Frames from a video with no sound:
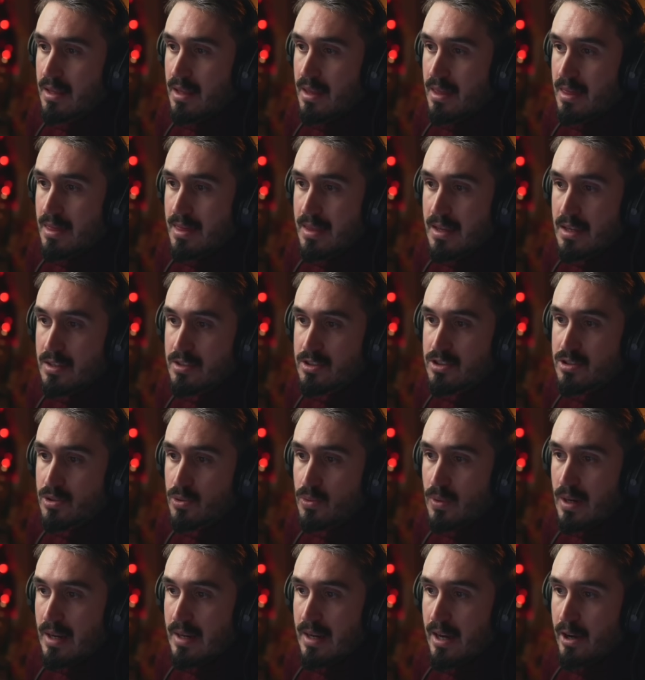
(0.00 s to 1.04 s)
these
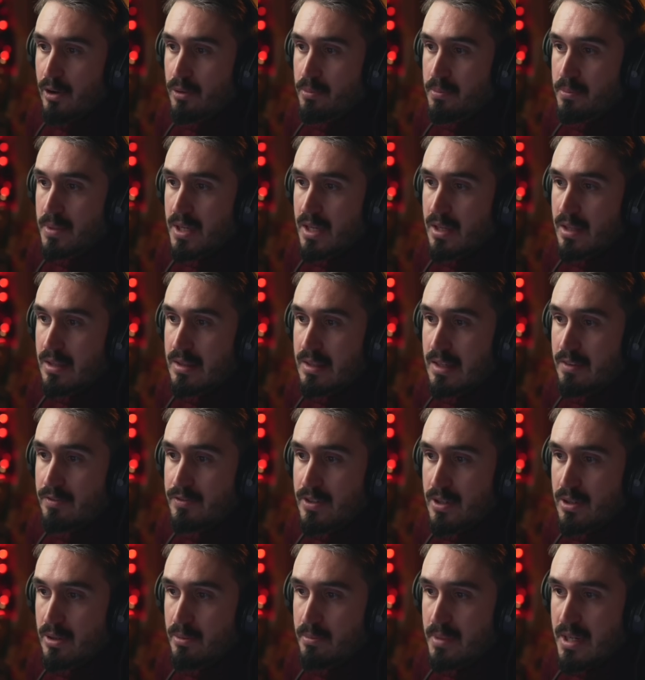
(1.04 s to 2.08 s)
do allow me
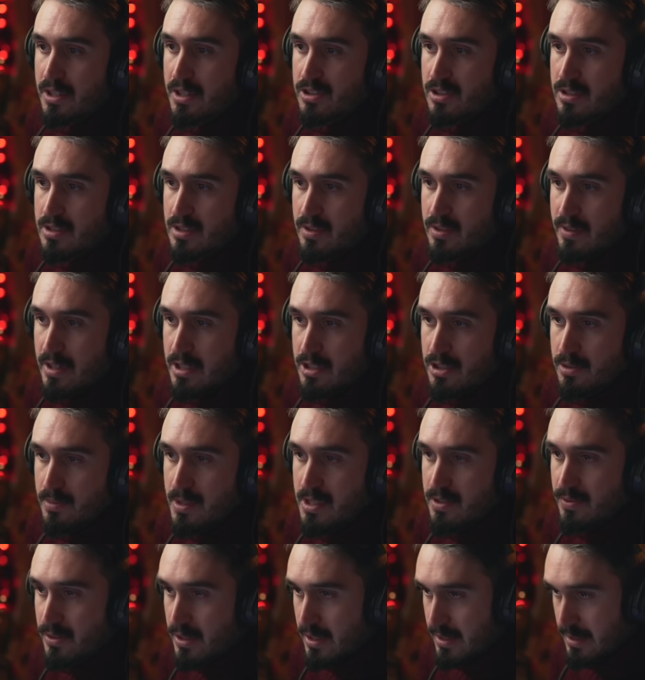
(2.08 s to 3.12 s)
different combinations of
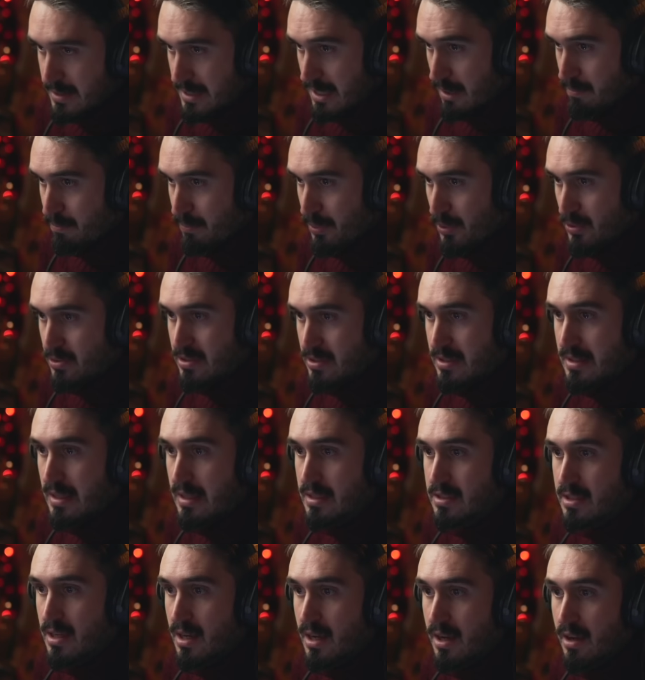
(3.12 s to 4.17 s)
instruments. For example,
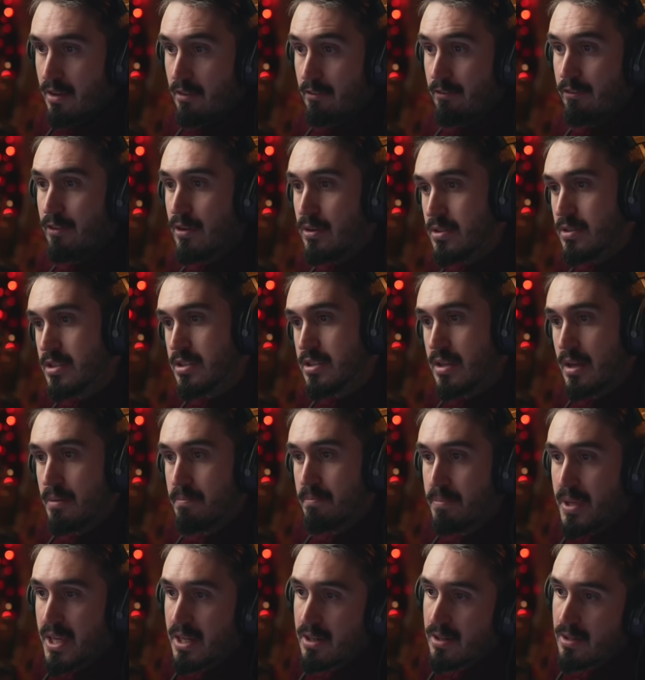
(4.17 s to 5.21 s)
these are flutes
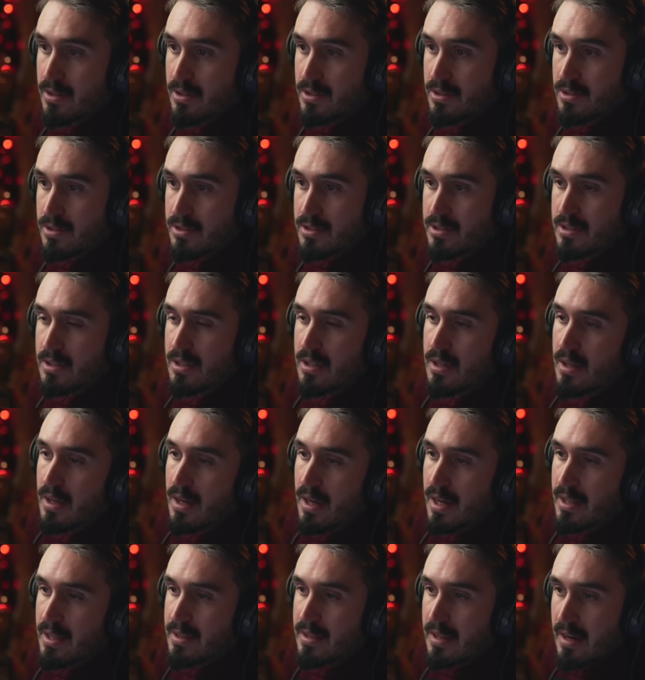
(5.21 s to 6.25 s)
and piccolos,
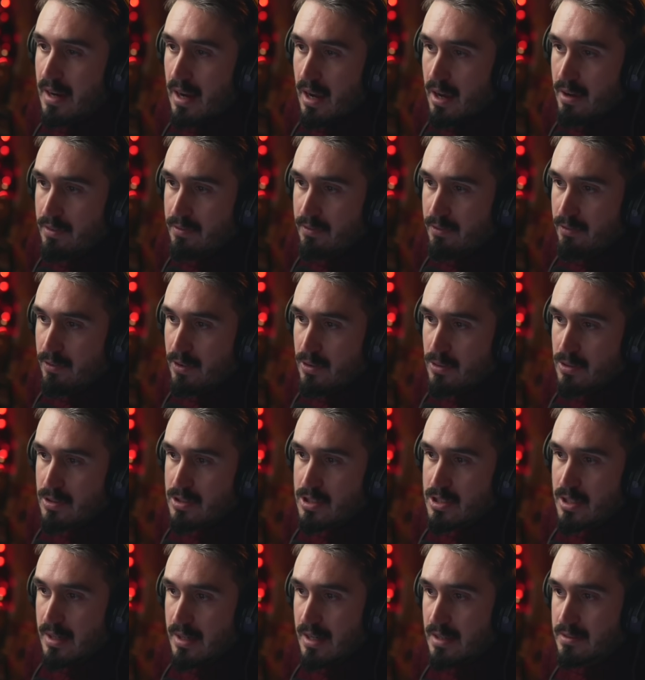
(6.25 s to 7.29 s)
and then I have
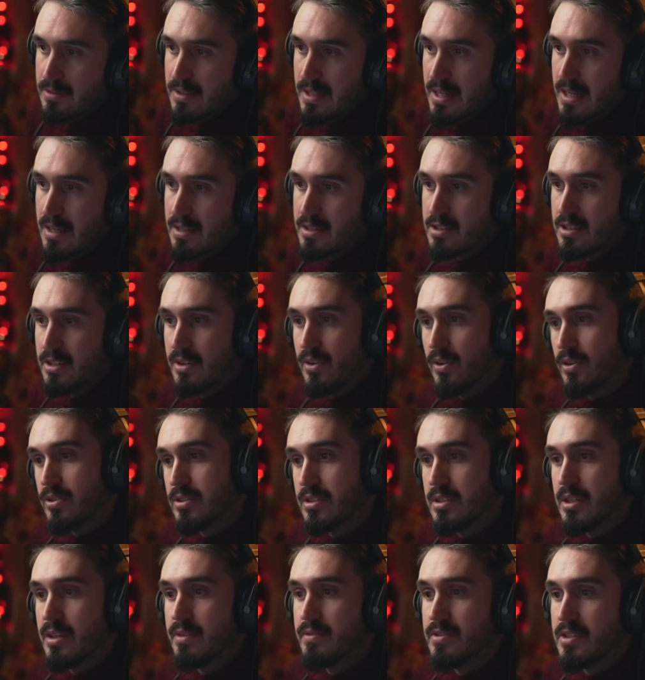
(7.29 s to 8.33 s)
flutes and clarinets in
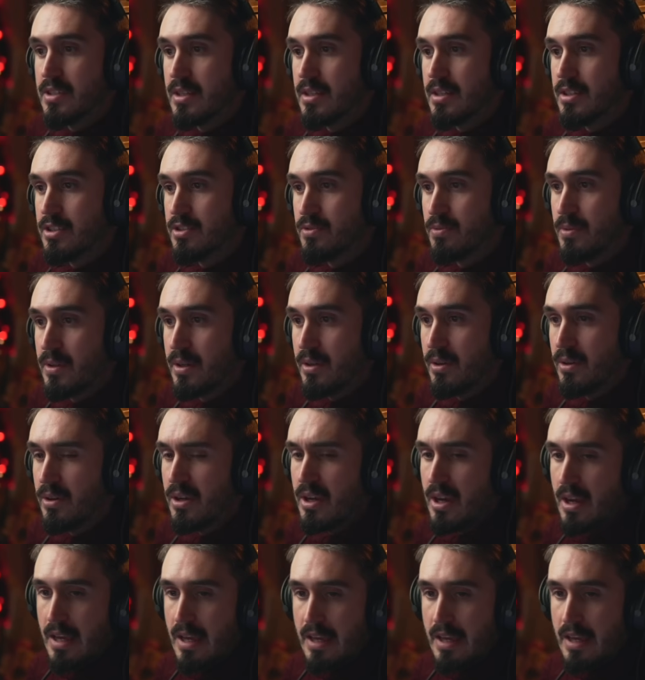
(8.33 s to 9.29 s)
octaves as well.